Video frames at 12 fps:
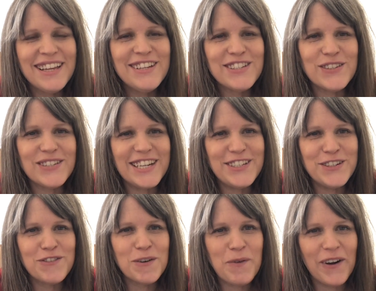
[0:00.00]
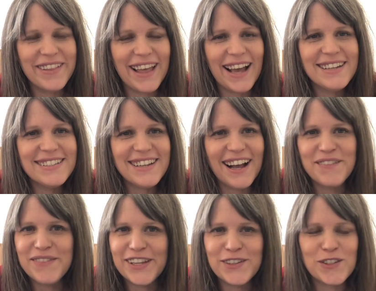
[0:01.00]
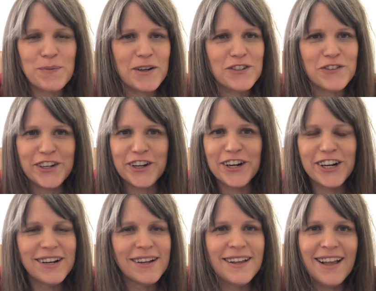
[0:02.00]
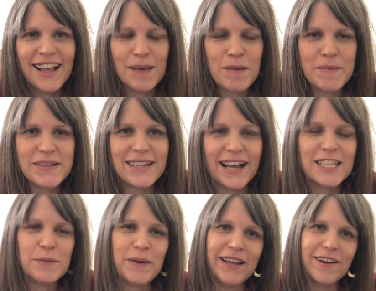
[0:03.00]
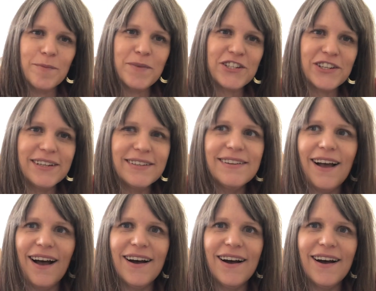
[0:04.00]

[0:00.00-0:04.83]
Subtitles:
So stay tuned for more on that. Thank you so much for your commitment to ISP and our mission.